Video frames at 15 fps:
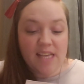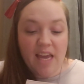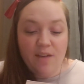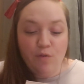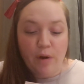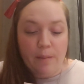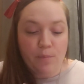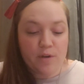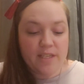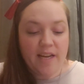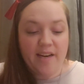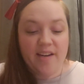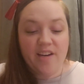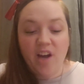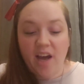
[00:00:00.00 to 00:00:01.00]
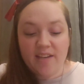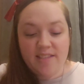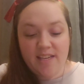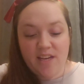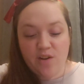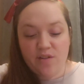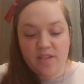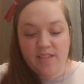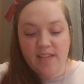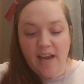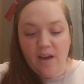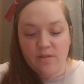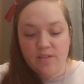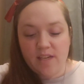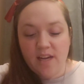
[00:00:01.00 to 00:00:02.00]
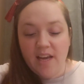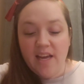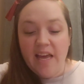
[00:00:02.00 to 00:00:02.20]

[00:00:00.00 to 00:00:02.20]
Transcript: Avery pretended not to hear the sound,